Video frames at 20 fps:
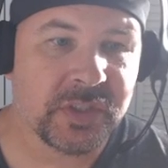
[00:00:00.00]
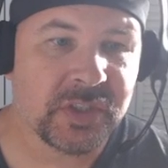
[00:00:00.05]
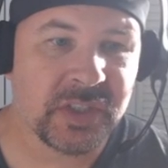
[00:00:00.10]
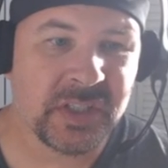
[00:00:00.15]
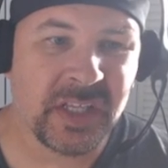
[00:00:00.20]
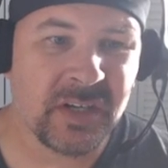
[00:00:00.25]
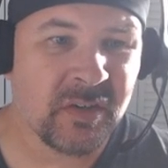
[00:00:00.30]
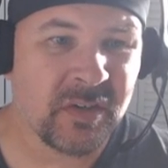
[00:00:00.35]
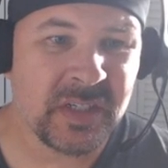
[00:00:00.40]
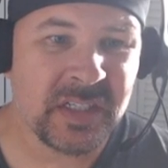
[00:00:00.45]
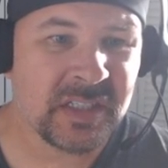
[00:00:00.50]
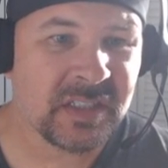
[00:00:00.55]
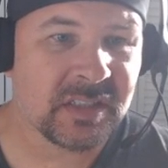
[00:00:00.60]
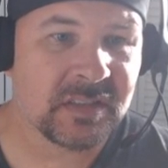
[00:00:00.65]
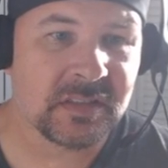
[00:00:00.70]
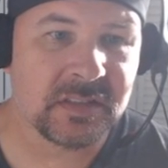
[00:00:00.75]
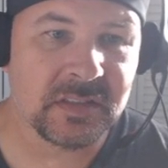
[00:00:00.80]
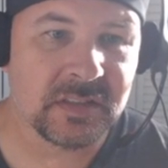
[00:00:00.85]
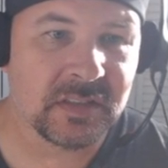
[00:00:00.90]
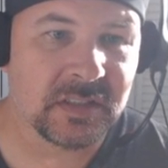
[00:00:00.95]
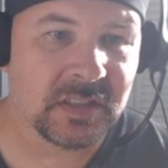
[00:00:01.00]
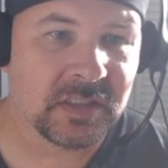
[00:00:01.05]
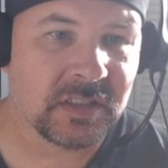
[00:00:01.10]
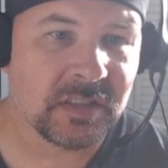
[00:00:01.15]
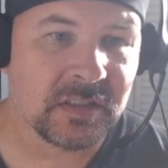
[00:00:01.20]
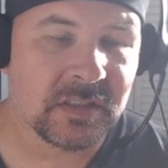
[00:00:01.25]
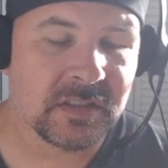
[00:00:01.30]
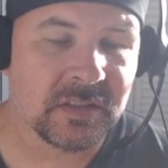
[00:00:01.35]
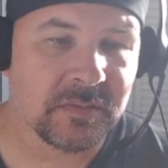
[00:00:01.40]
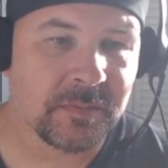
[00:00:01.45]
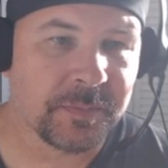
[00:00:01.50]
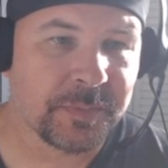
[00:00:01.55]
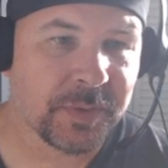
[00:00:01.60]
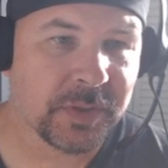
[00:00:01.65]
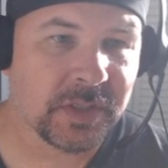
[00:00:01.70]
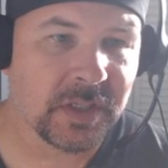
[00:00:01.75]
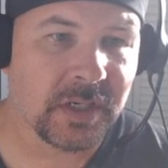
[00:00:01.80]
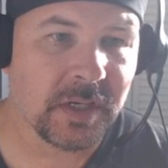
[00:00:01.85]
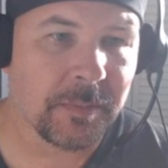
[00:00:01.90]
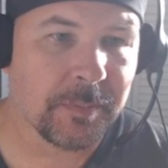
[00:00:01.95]
it, they don't need to
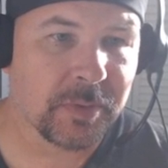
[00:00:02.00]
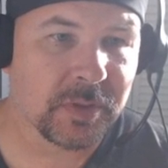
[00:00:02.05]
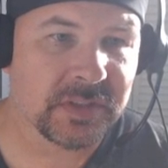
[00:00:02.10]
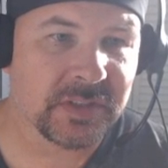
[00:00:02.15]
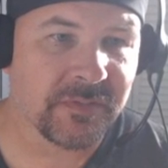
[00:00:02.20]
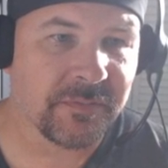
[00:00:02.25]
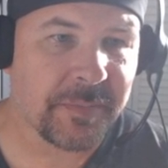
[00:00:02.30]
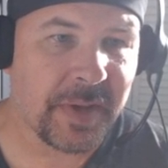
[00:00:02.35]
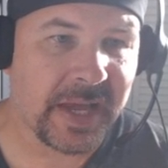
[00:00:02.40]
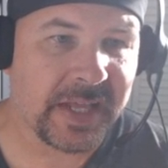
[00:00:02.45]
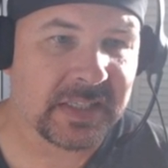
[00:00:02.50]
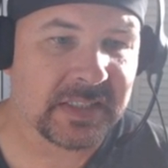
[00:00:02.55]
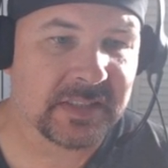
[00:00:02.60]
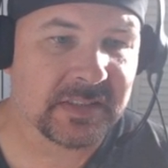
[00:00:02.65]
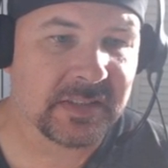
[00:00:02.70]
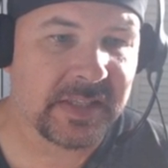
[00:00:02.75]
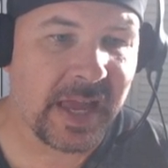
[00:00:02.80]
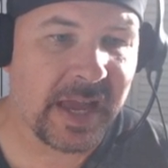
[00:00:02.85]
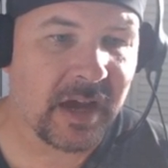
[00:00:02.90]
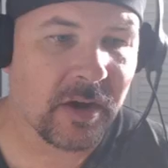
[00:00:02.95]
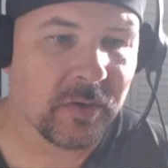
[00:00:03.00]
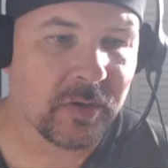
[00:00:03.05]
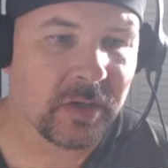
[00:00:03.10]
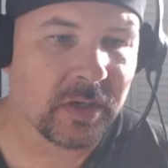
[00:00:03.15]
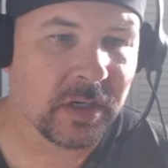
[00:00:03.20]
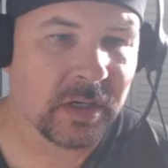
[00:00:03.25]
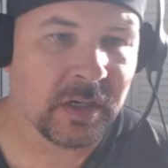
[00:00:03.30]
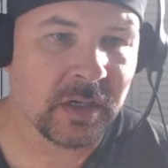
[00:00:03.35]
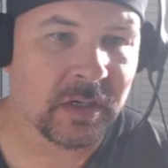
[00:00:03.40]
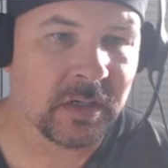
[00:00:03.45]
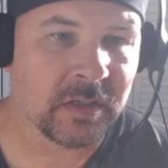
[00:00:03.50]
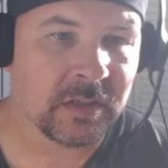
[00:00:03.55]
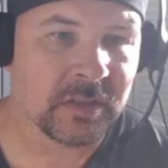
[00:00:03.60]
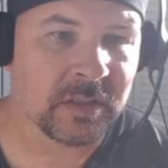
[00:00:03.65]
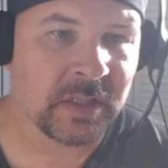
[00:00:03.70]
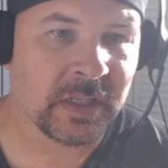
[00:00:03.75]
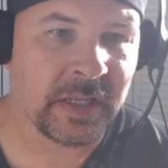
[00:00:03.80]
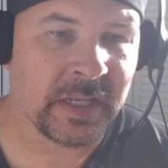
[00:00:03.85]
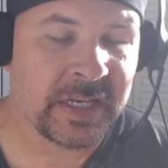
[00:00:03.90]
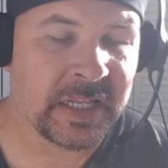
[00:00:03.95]
put the numbers of bats down
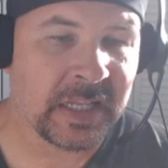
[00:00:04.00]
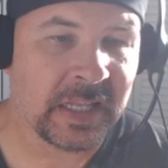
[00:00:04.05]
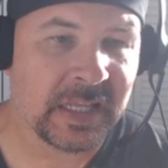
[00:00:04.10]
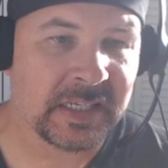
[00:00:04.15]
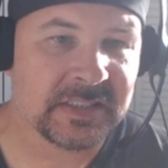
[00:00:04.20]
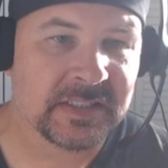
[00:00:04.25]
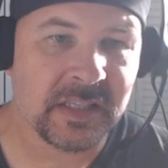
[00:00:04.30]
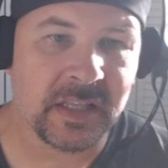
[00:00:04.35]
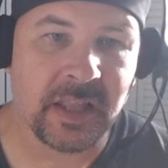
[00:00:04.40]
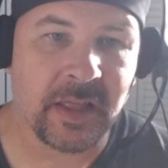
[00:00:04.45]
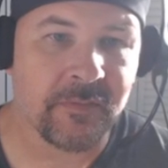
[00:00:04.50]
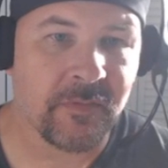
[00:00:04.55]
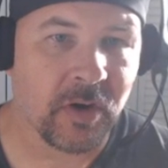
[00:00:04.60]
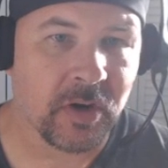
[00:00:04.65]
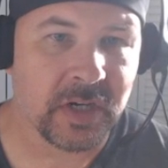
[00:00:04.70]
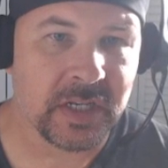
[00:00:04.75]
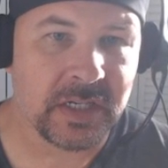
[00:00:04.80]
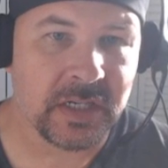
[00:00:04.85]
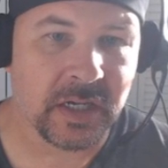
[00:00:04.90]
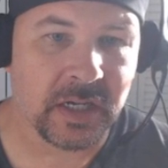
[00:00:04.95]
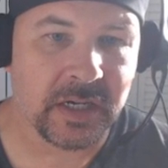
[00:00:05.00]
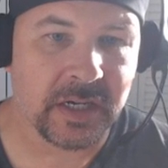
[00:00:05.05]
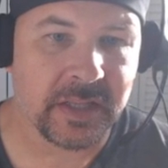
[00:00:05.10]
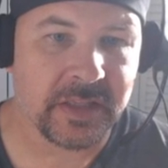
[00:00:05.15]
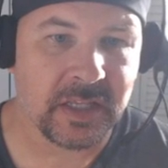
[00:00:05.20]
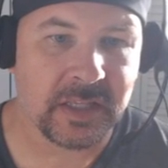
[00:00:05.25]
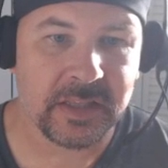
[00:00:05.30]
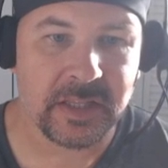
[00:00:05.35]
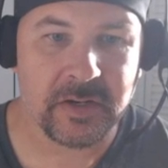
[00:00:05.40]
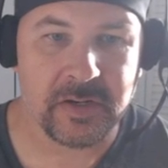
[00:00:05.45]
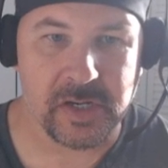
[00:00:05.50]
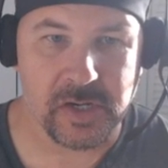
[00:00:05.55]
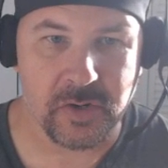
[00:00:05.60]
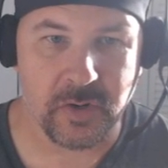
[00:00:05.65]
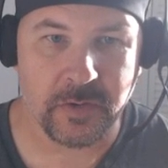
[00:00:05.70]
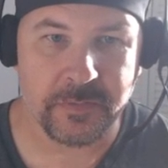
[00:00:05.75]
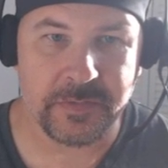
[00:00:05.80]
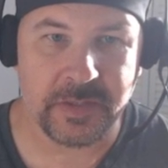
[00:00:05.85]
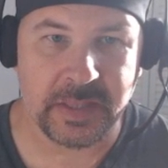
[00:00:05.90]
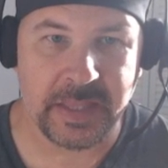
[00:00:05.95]
any less than they've already done. I think they already
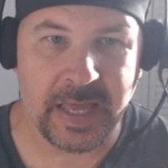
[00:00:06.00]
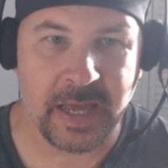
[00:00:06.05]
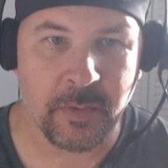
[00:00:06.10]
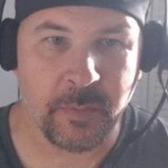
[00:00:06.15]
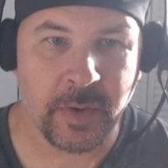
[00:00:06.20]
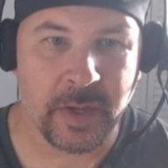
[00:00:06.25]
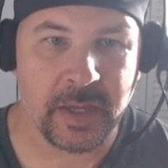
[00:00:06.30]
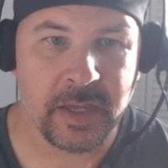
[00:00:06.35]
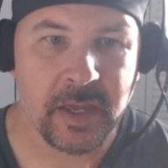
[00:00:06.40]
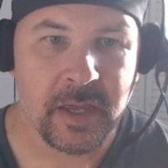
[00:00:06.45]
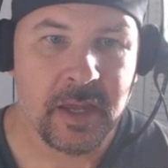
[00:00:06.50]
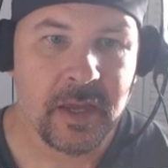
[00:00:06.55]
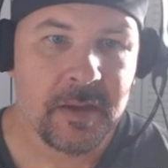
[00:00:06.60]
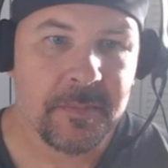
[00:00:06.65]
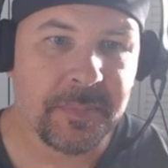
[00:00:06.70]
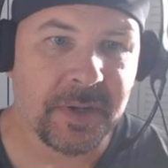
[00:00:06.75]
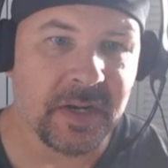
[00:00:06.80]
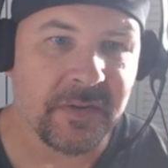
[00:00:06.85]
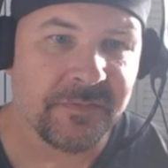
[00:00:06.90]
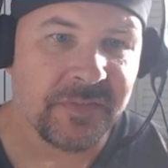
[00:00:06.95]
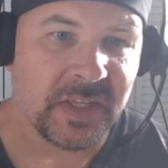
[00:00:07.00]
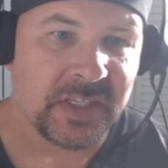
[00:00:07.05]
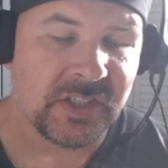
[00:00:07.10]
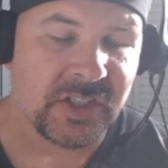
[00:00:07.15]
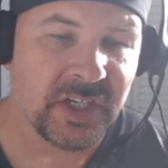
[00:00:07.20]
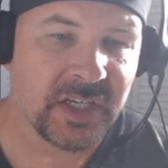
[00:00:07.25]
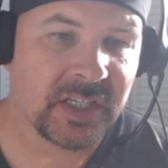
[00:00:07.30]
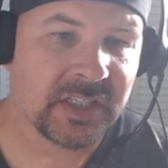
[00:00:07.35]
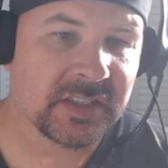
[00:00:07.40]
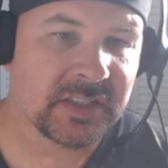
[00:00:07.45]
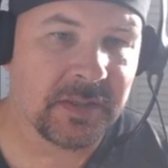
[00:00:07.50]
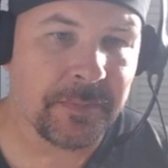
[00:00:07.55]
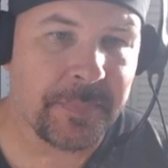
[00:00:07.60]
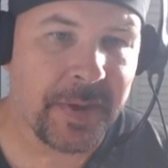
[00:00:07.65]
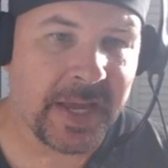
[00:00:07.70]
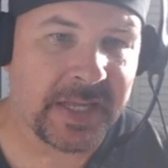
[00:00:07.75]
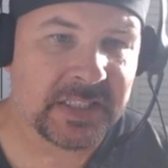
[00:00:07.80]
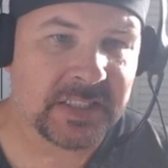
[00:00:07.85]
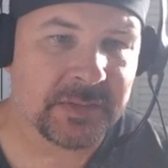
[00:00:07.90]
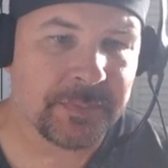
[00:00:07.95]
nerfed it that way. But if they change the
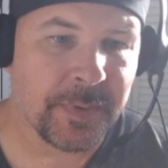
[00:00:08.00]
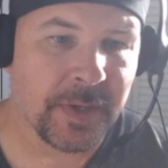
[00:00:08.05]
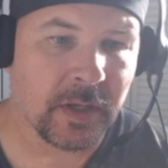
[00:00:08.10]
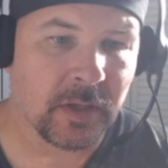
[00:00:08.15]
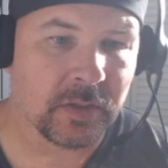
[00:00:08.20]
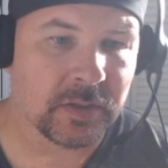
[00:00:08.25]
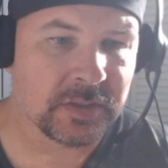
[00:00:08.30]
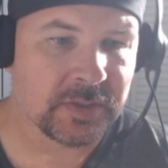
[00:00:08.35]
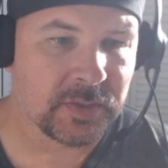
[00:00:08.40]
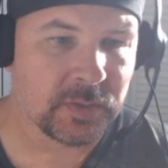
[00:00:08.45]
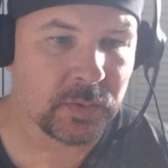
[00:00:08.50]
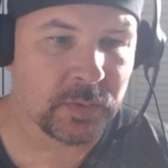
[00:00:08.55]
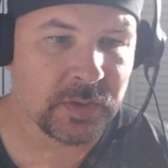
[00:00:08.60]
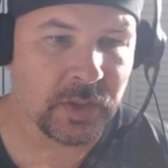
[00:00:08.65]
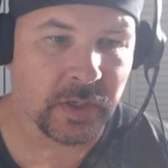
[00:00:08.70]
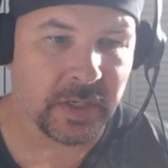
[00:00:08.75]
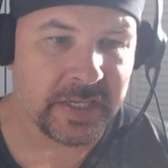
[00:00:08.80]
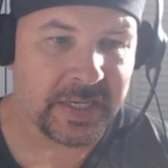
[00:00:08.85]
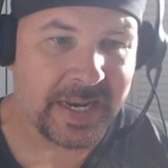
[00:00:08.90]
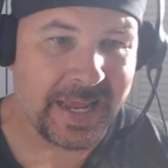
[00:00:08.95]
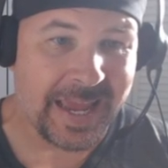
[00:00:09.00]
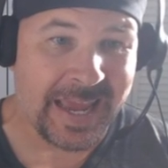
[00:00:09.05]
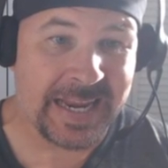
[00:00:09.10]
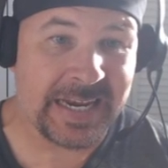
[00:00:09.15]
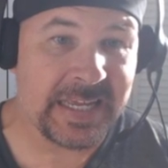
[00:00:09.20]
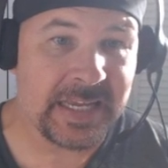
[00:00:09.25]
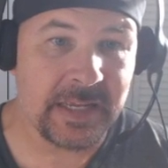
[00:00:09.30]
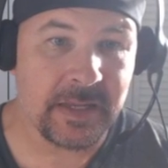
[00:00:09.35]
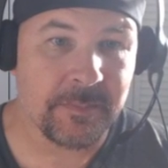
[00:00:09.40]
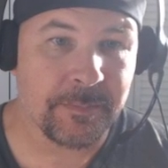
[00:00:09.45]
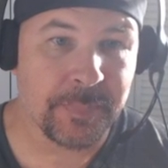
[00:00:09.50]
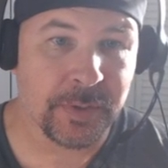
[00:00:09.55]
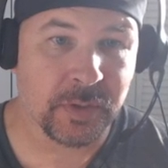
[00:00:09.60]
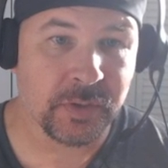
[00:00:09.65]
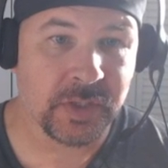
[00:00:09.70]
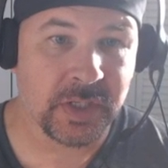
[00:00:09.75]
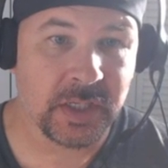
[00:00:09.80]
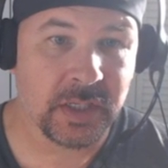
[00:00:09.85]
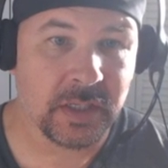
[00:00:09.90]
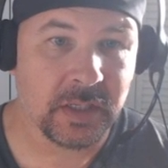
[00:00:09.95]
bat spell to target any
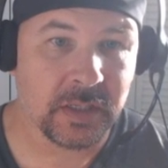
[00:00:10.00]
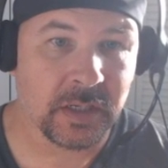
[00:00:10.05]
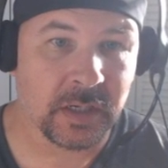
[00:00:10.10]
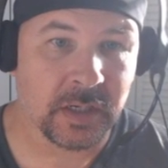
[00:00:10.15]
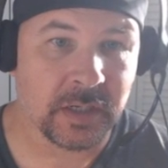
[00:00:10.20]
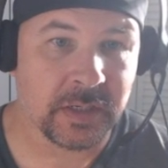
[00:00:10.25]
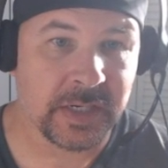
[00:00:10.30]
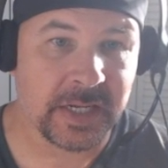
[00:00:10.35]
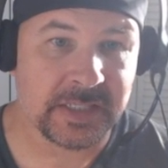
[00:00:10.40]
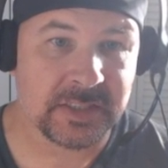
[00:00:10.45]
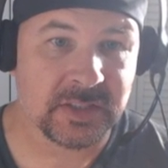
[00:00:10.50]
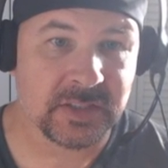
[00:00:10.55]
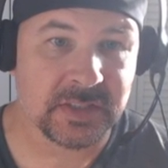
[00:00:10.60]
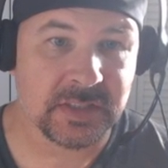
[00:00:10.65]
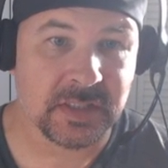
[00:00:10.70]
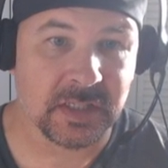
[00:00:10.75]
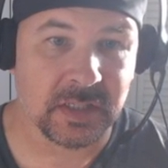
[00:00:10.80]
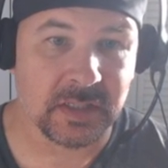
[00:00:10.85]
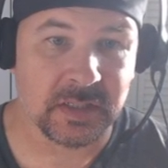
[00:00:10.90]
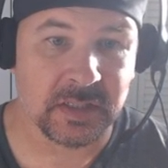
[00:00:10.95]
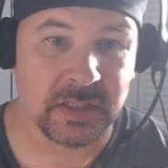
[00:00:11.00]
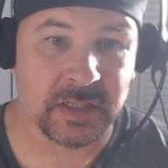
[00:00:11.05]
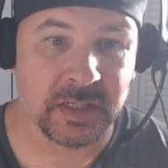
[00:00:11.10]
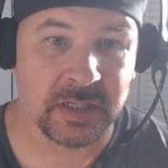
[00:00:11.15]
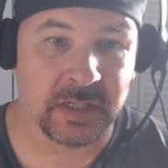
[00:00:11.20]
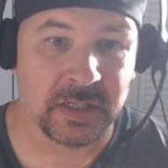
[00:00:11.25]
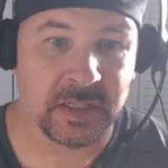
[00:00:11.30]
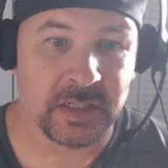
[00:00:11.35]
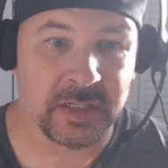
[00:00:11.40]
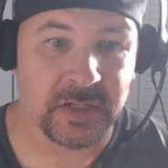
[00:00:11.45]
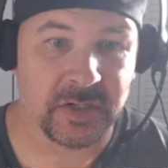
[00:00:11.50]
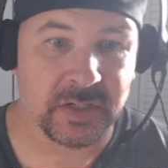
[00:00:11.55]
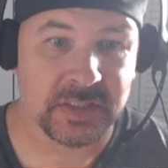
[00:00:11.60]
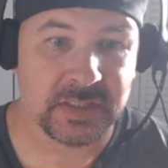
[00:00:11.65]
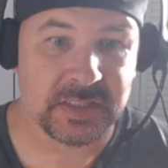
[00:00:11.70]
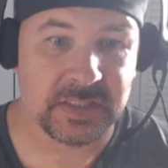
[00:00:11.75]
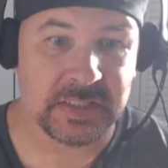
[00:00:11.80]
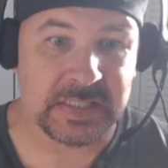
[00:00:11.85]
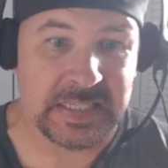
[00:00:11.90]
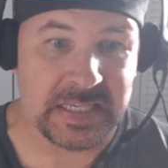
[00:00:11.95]
building, not just the
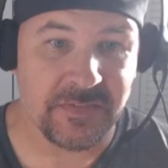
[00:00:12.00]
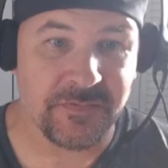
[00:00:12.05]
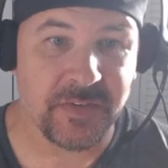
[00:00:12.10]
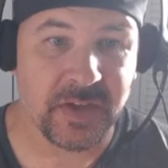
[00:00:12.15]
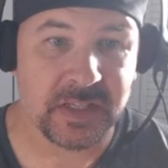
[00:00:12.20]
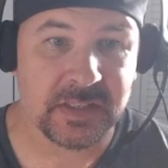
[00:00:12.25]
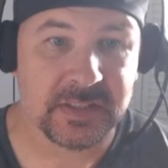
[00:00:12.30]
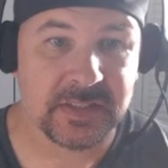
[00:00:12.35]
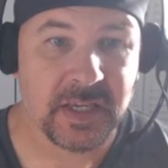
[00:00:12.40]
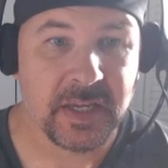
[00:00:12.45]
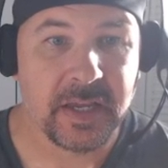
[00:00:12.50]
nearest defense,